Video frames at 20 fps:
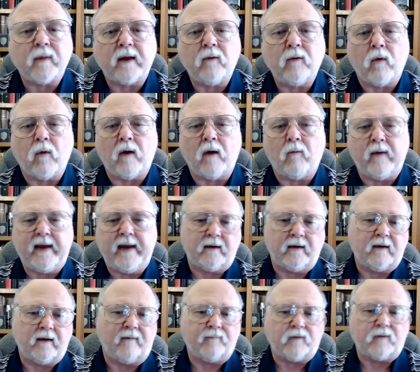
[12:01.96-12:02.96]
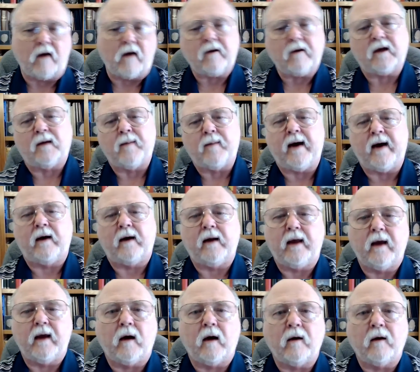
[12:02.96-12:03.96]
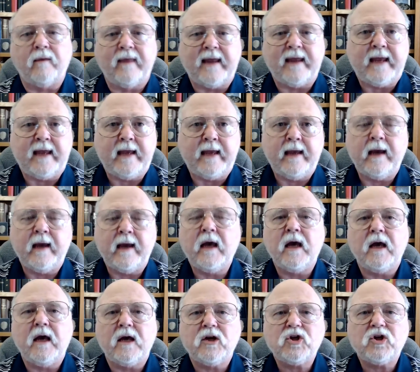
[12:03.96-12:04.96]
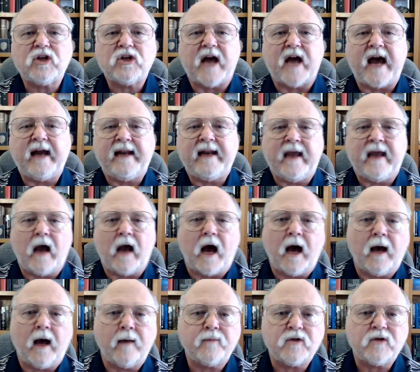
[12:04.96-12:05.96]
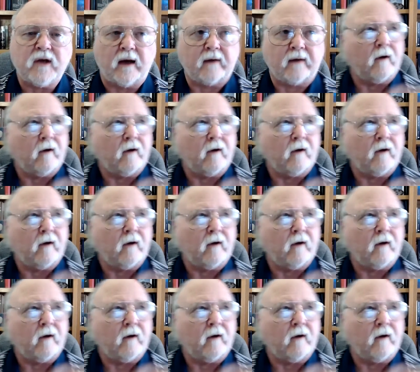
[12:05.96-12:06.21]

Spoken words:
what we end up talking about are the shiny objects.